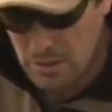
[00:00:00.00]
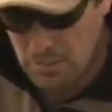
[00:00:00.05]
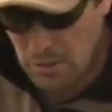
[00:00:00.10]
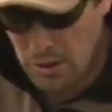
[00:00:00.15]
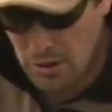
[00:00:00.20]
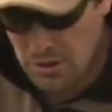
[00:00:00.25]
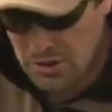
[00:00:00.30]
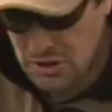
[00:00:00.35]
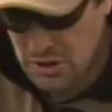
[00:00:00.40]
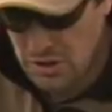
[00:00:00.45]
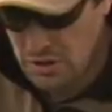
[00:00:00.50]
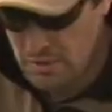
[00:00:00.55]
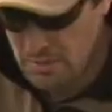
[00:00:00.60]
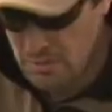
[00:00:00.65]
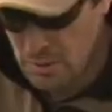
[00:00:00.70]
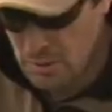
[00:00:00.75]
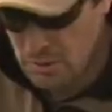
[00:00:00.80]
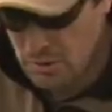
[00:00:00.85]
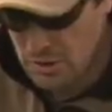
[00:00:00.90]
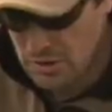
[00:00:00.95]

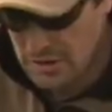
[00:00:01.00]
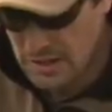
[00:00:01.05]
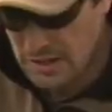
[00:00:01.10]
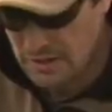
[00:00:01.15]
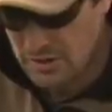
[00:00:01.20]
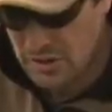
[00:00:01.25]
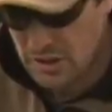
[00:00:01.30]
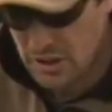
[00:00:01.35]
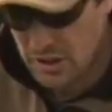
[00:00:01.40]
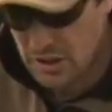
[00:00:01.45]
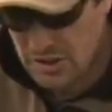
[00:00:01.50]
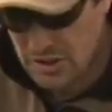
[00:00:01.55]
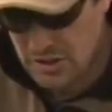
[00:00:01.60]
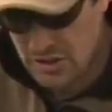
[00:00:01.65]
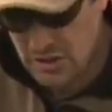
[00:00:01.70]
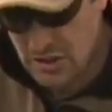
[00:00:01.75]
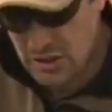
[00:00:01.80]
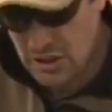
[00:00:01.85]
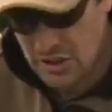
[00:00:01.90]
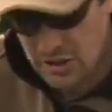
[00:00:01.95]
polystyrene balls on the outside, so
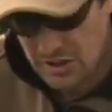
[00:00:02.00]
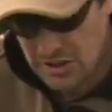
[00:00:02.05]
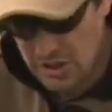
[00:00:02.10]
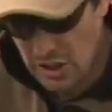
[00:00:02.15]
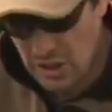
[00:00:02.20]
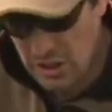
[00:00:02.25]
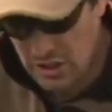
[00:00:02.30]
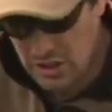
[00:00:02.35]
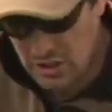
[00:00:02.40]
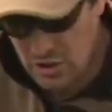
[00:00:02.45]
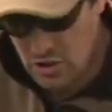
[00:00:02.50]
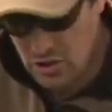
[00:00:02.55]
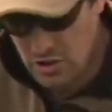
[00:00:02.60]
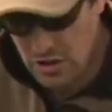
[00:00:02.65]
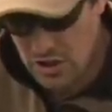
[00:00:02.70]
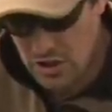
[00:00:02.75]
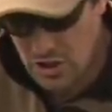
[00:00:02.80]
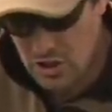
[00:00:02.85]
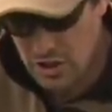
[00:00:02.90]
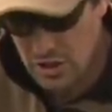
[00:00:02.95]
it's a nice light
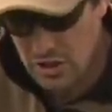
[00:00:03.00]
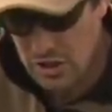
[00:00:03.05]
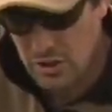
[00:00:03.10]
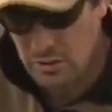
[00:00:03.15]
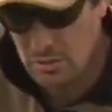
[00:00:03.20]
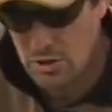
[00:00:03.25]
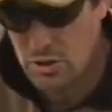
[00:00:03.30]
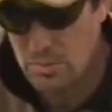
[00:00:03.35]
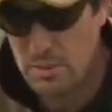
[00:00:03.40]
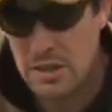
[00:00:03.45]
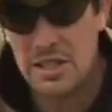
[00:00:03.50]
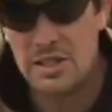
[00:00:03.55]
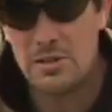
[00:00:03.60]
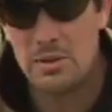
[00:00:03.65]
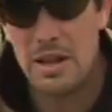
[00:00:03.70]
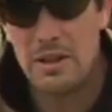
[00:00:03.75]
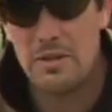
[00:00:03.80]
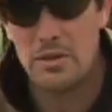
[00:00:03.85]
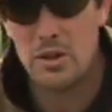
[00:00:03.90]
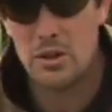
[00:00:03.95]
construction, which
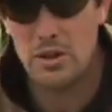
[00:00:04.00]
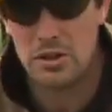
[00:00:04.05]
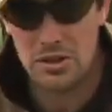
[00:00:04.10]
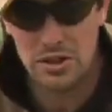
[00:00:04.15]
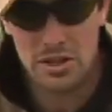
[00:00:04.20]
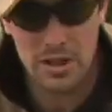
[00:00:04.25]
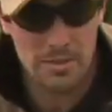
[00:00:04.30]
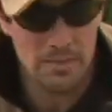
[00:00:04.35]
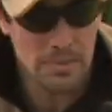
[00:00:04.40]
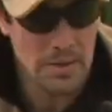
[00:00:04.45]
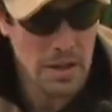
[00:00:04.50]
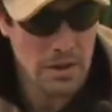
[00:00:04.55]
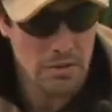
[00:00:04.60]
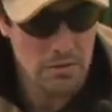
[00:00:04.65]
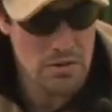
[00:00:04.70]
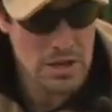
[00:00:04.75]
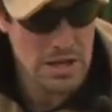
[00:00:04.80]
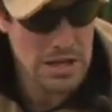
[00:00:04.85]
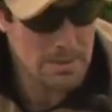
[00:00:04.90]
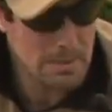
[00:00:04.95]
means we haven't got some
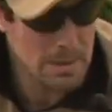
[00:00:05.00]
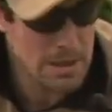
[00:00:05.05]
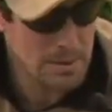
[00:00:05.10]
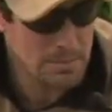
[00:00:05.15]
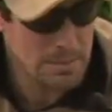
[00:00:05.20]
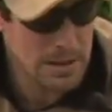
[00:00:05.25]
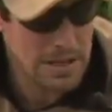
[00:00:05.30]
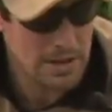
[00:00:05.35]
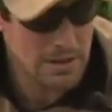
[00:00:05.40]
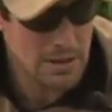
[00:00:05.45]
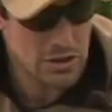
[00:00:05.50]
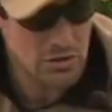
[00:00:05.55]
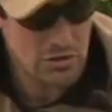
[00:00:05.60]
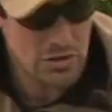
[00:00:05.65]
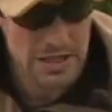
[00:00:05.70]
really big mat that's